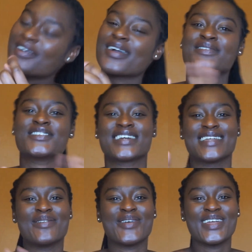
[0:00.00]
Okay, I'm joking.
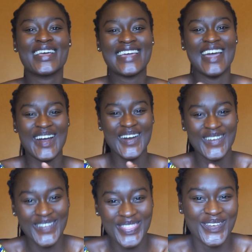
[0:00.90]
I'm not going to get out
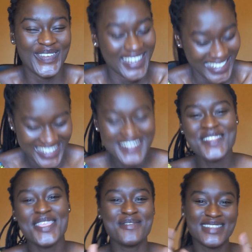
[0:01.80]
of the way.
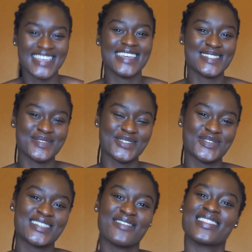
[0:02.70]
But thank you so much
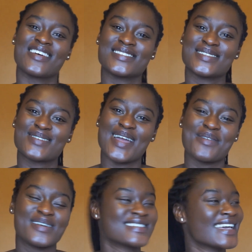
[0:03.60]
for 7,000
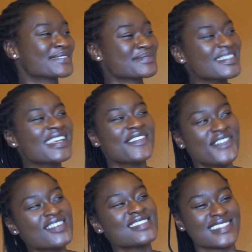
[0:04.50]
subscribers. Like,
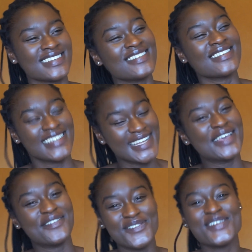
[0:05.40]

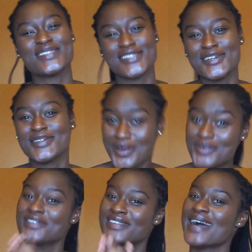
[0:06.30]
it feels good.
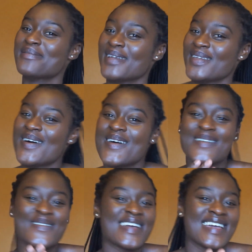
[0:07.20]
We've come a
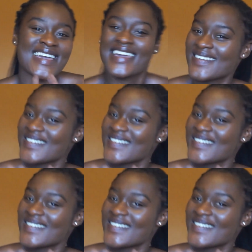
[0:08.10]
long way.